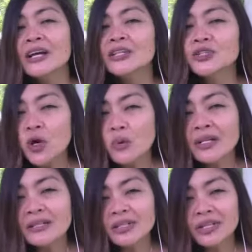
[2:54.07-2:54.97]

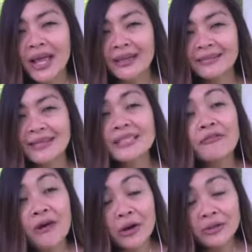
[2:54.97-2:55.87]
Joel Therien is the
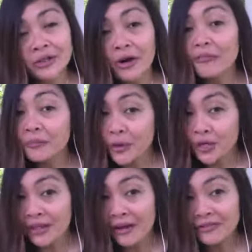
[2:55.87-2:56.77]
founder of
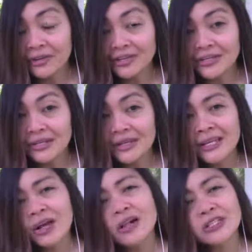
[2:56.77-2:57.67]
Pure Leverage.
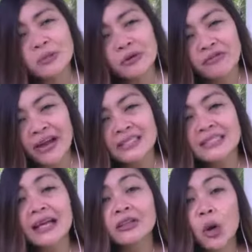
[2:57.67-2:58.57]
He also provides
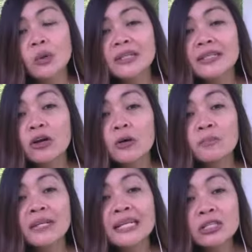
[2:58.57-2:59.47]
not only the
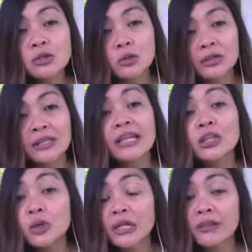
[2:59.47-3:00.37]
complete tool that
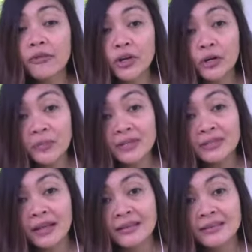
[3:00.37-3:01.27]
you need for your
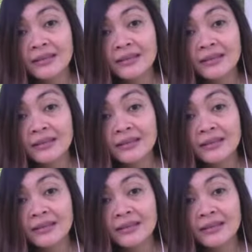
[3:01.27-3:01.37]
business,